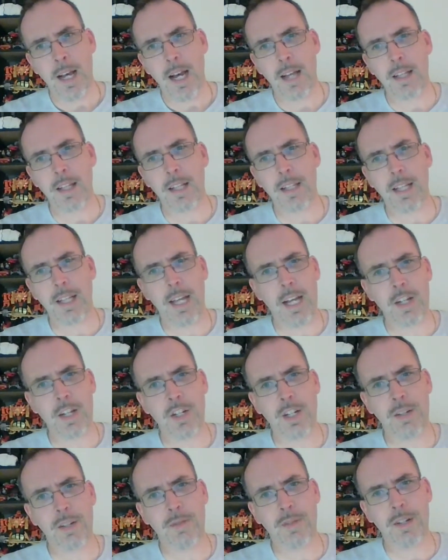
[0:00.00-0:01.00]
I think the
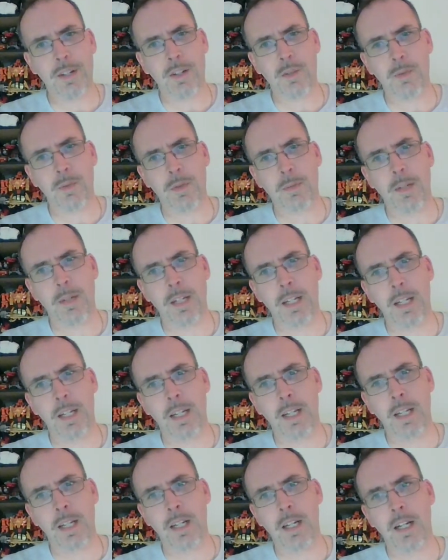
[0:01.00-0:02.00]
SG figures will
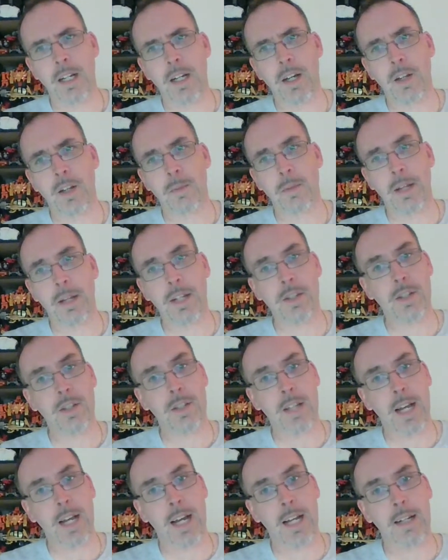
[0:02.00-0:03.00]
be other
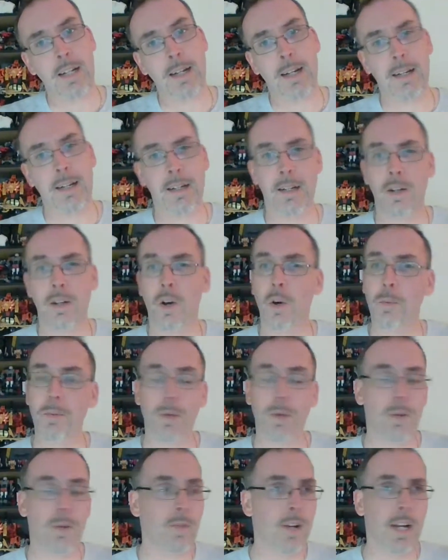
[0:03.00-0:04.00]
places. I hope
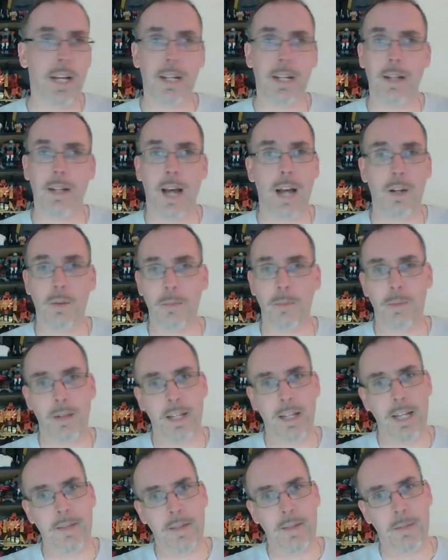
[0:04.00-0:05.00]
you're right. I don't
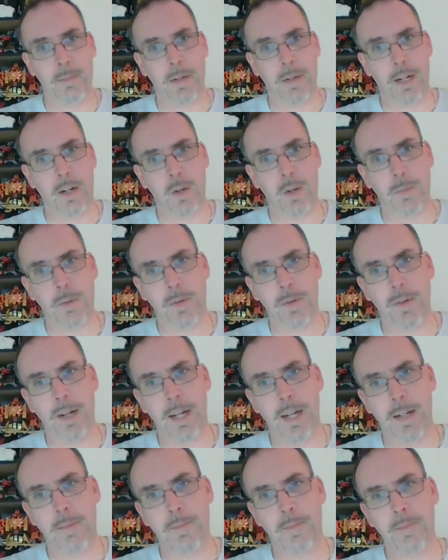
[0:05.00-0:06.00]
believe it, but I hope you're
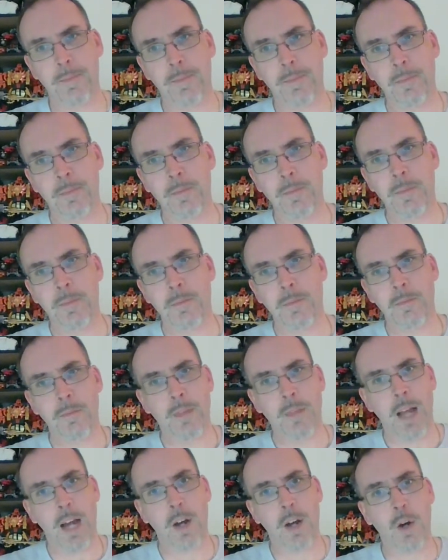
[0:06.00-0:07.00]
right.
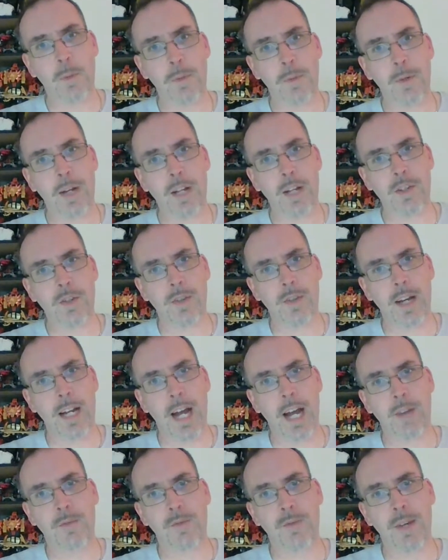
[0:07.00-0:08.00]
I hope you guys are right.
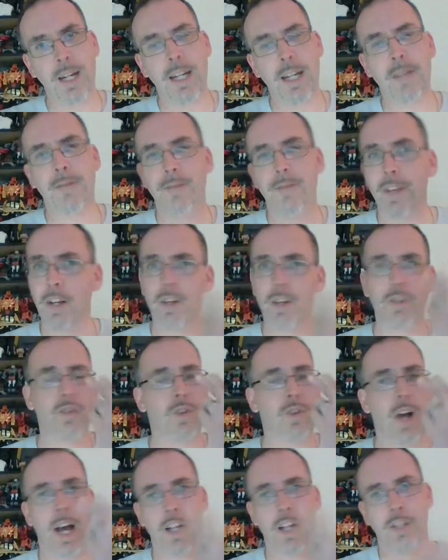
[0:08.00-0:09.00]
I really, fingers
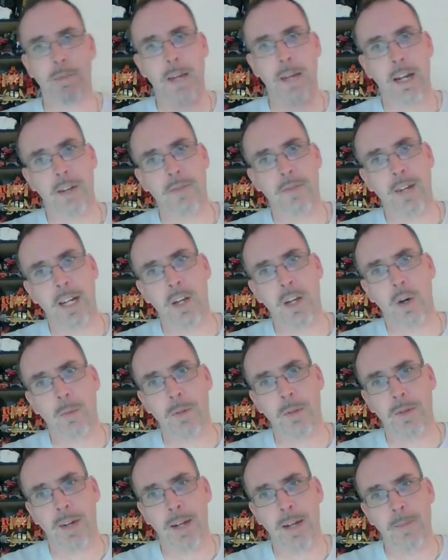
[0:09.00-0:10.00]
crossed, man. I really hope
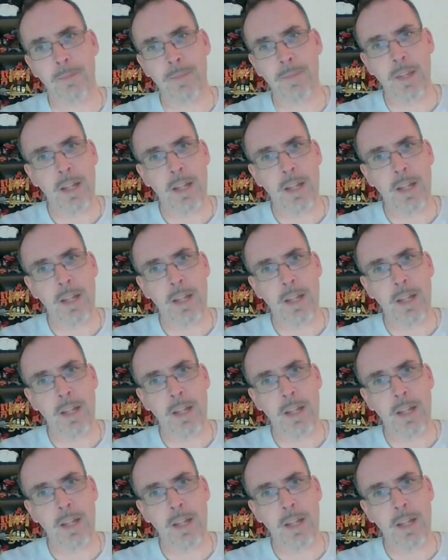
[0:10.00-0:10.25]
you're right.